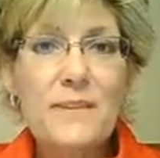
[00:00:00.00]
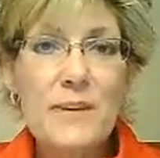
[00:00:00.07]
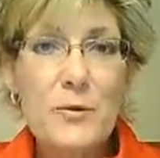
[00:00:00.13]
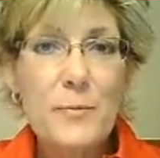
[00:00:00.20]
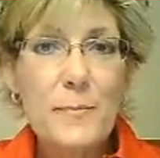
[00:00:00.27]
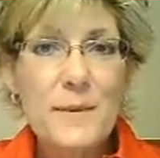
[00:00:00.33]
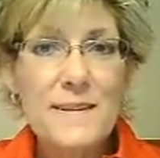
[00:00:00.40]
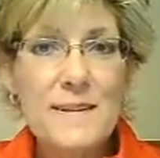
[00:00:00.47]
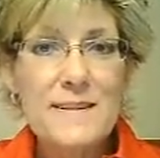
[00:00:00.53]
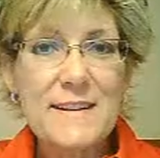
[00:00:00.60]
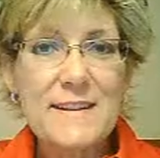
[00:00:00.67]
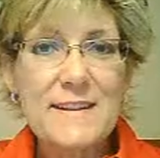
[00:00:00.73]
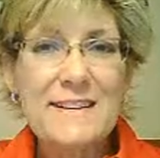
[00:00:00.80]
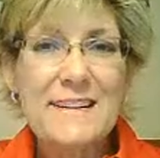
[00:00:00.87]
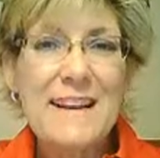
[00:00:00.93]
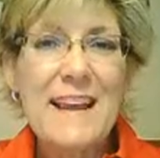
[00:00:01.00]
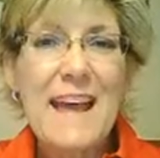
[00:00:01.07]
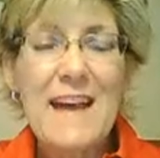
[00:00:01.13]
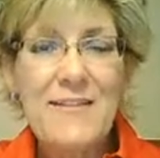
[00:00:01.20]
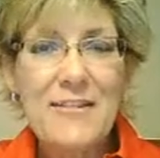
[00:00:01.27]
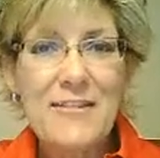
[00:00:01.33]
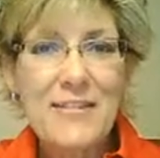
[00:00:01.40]
Don't miss it.
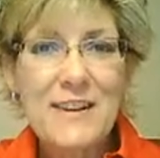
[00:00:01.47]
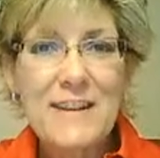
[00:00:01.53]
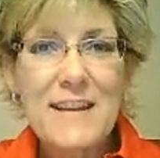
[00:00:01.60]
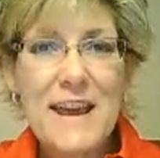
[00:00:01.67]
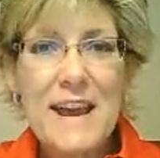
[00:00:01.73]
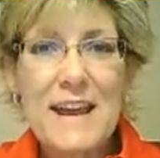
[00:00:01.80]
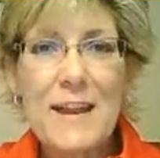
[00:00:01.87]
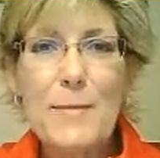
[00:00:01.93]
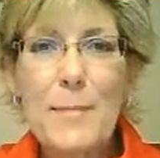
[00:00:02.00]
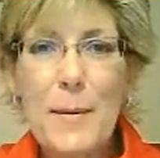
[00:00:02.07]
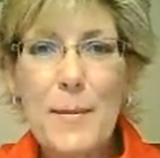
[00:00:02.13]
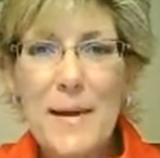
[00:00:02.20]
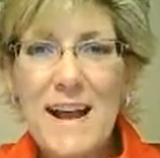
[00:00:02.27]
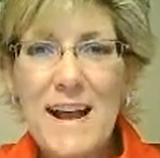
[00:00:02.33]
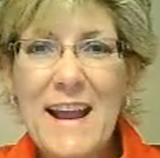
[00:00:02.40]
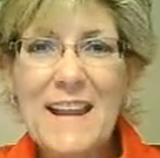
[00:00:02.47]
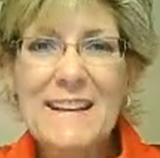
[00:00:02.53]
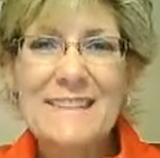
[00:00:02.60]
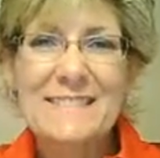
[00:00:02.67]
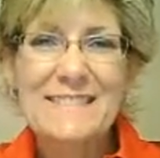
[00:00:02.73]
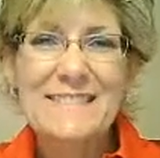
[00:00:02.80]
Have a fit day. Bye-bye.